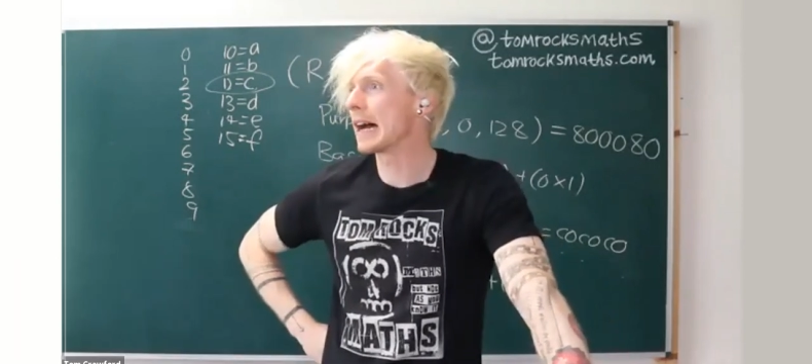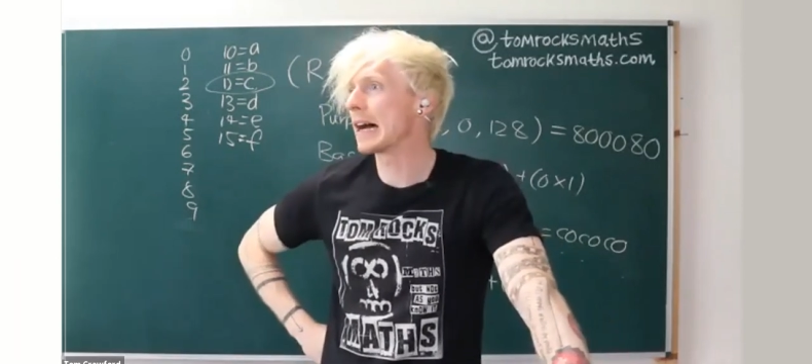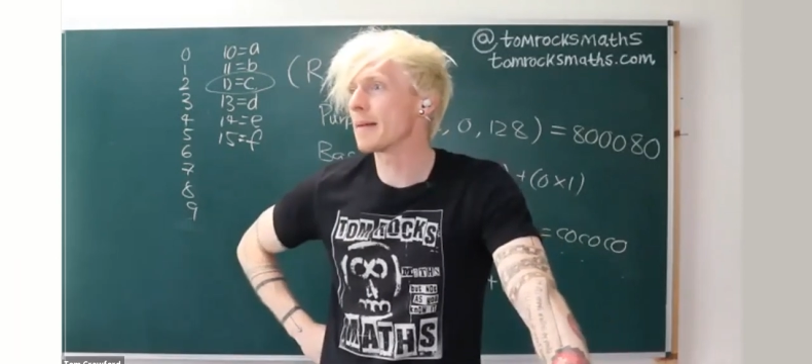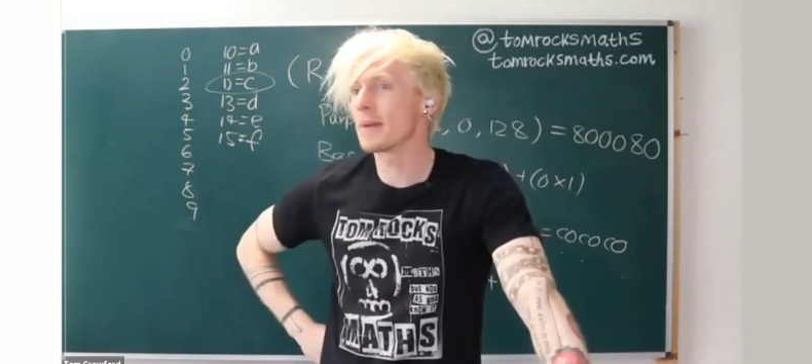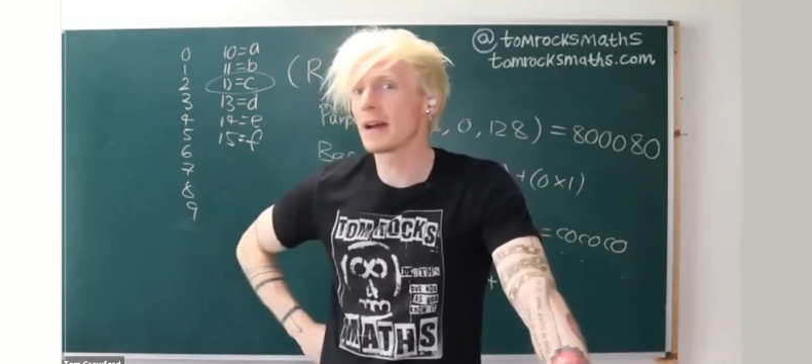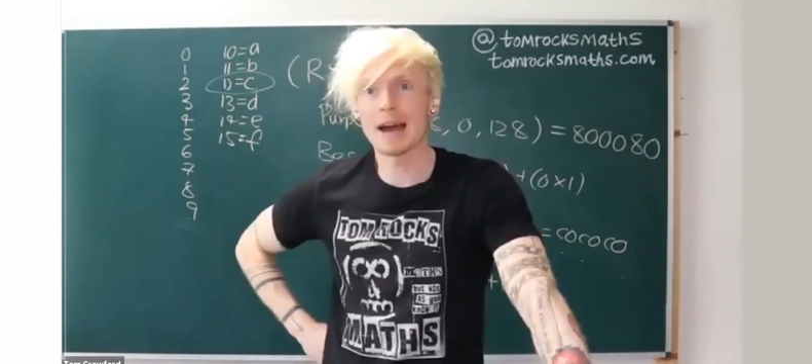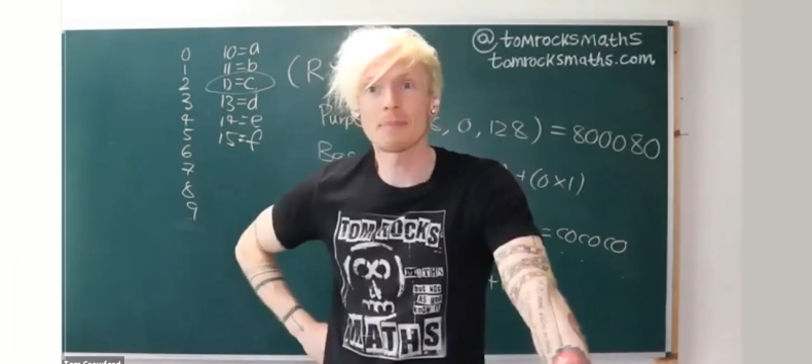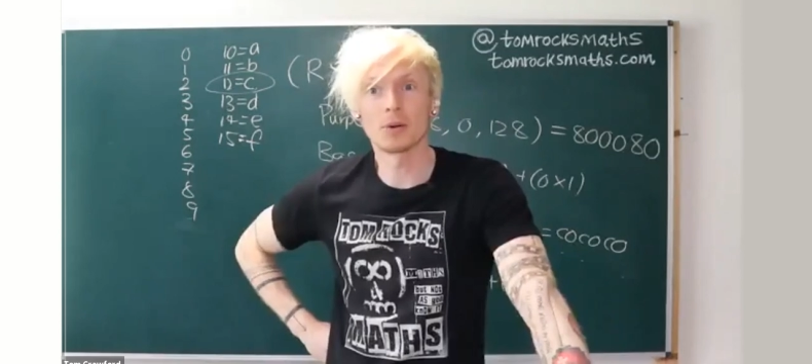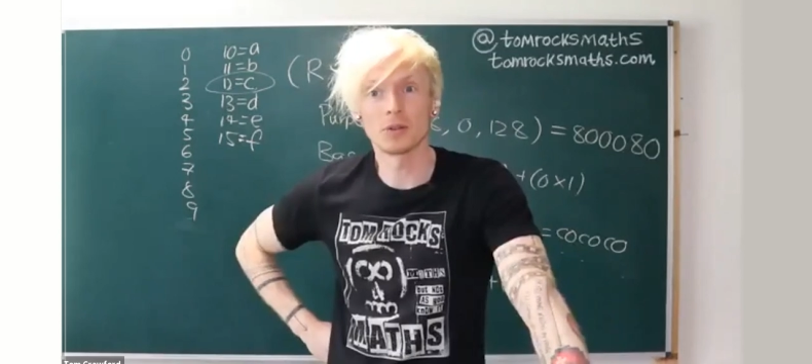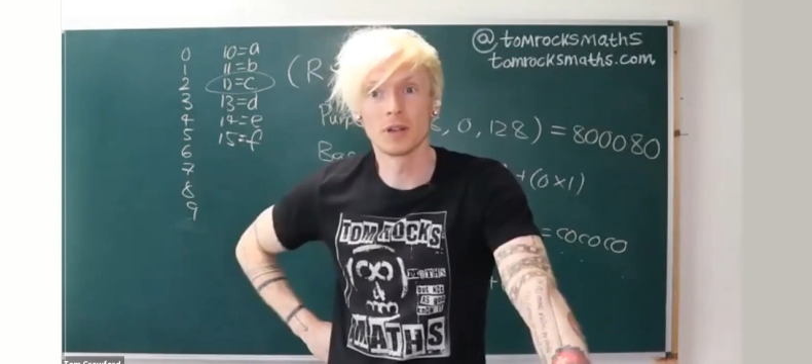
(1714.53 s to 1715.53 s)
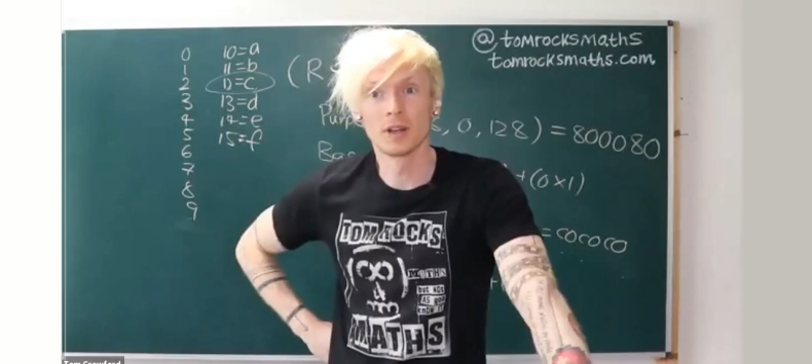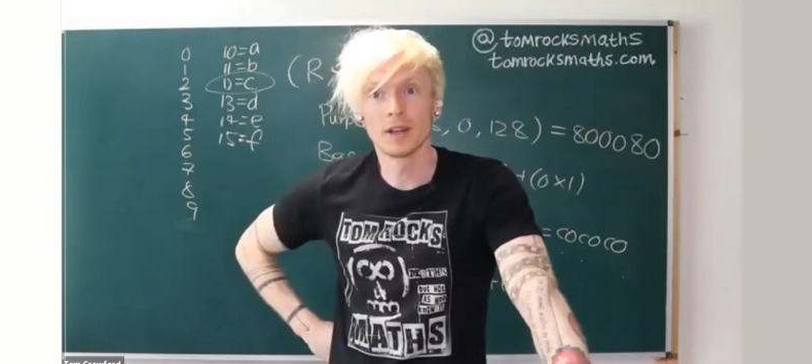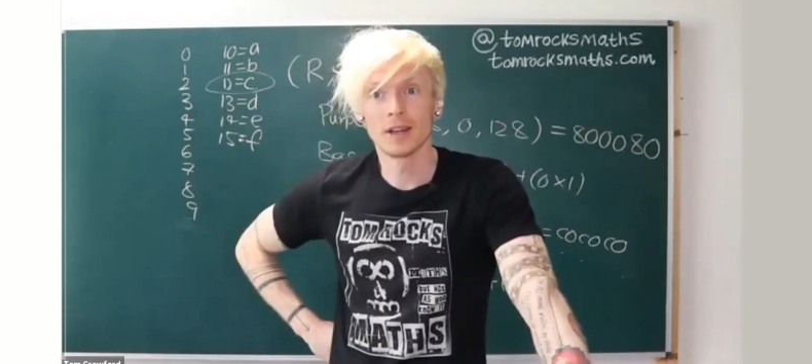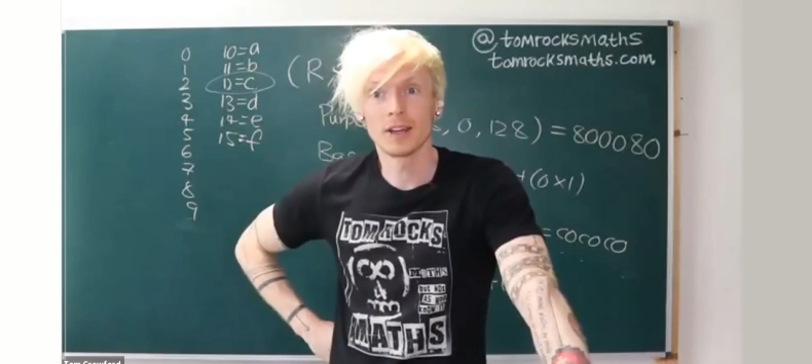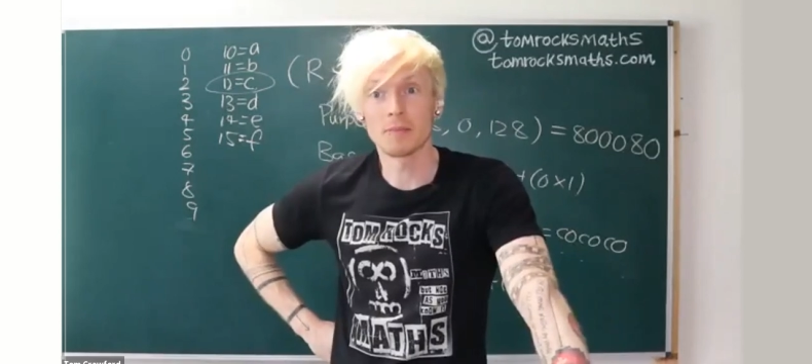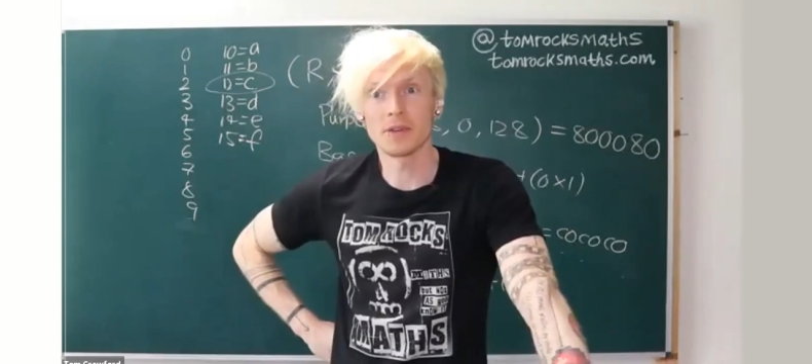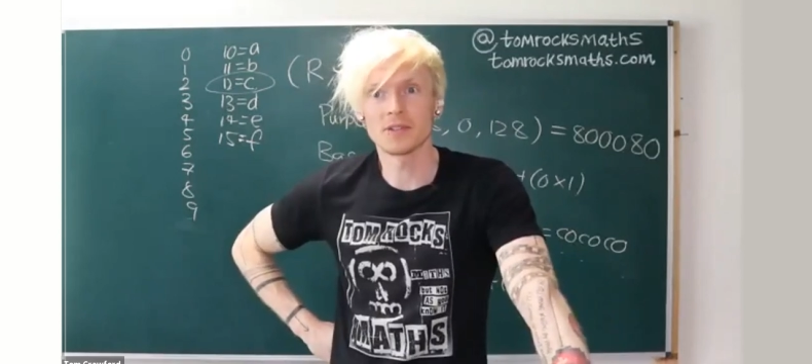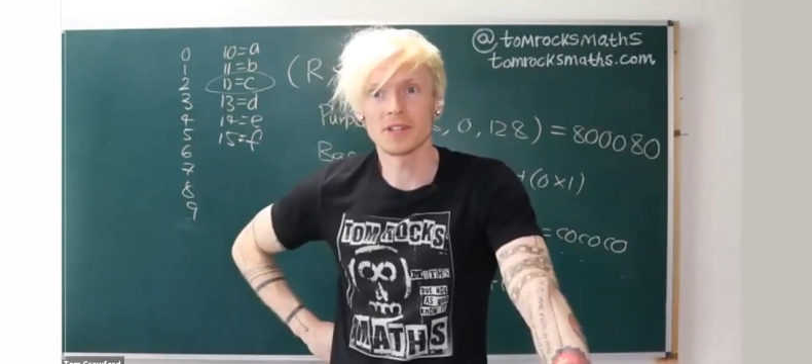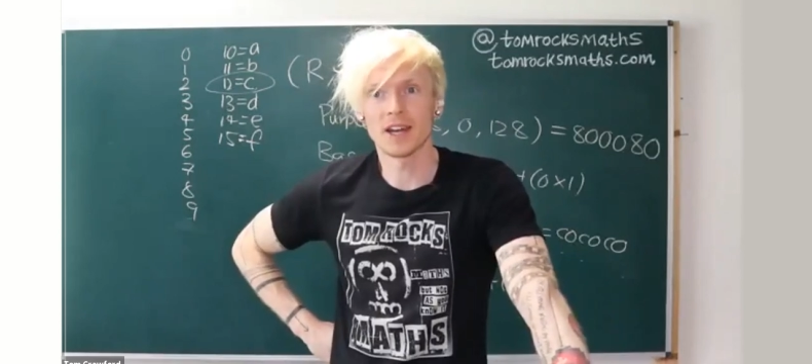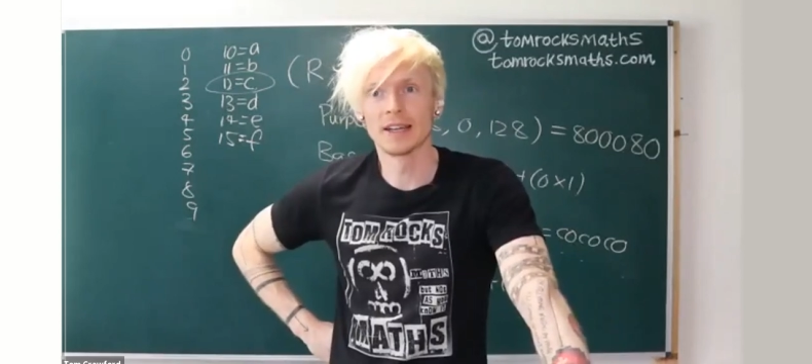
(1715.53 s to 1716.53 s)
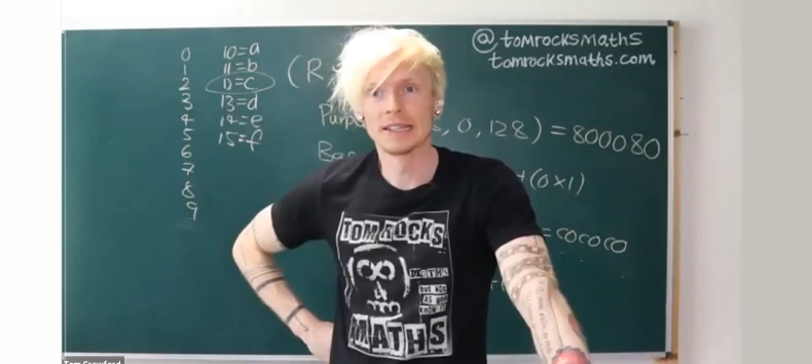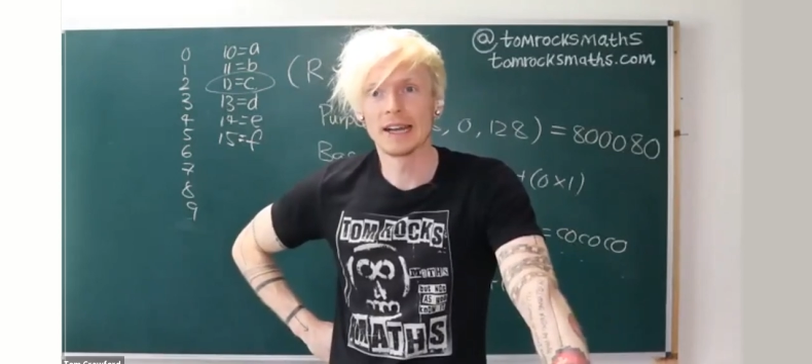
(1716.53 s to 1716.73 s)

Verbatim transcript: um, an Apple computer,